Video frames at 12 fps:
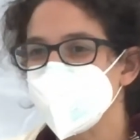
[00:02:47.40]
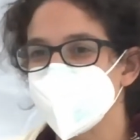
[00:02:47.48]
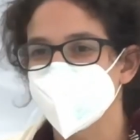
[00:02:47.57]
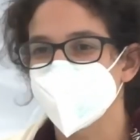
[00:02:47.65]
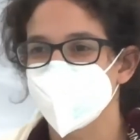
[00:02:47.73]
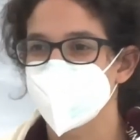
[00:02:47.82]

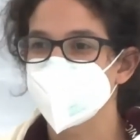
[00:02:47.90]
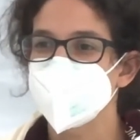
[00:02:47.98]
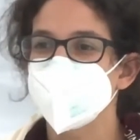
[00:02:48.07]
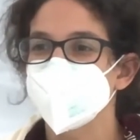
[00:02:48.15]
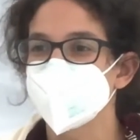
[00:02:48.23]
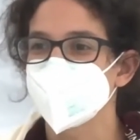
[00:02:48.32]
here with their
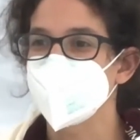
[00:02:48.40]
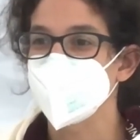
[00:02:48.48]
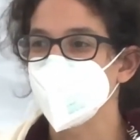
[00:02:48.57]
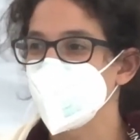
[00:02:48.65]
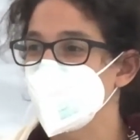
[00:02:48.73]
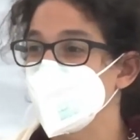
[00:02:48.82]

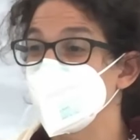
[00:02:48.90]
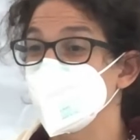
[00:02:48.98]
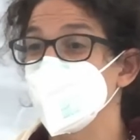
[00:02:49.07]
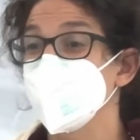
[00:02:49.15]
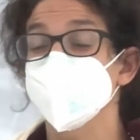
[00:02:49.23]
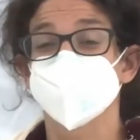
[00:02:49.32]
bikkurim, with this
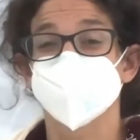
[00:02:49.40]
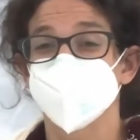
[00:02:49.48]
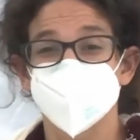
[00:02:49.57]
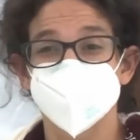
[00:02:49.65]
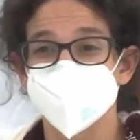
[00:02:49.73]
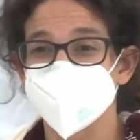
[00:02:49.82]

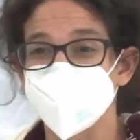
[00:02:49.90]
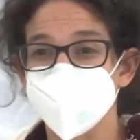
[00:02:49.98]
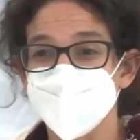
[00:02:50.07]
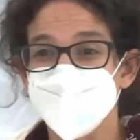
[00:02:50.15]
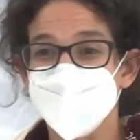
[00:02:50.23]
celebratory